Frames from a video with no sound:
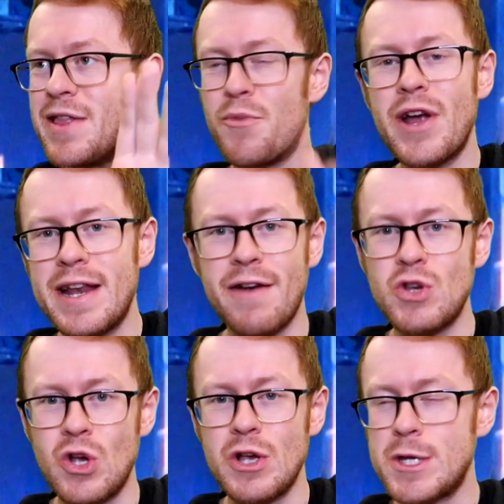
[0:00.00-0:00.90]
the Brigadier
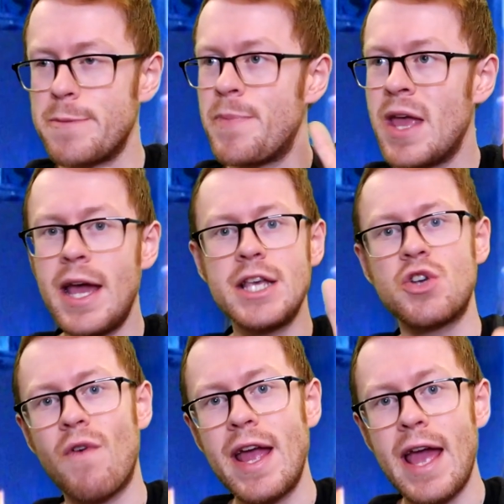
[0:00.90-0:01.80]
is awesome. It's
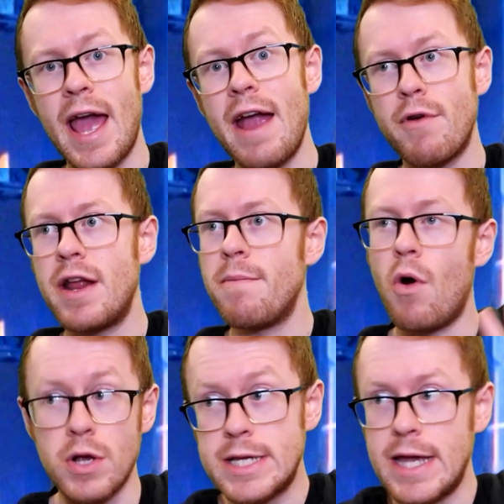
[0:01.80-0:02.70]
great hearing him,
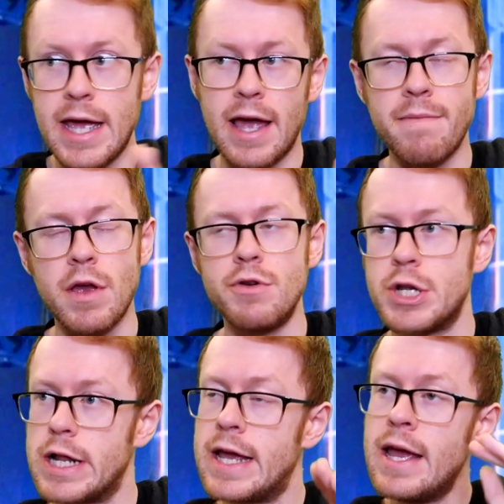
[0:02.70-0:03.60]
or seeing him
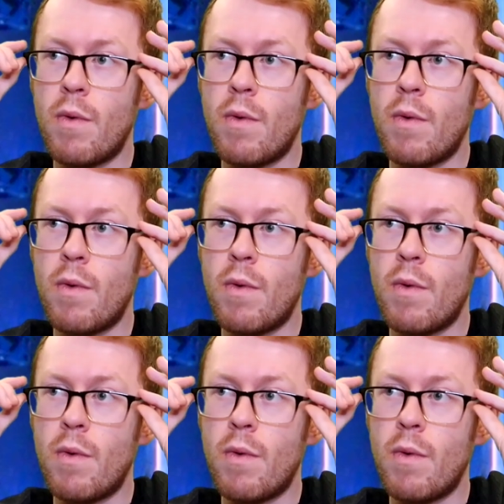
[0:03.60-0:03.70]
usually,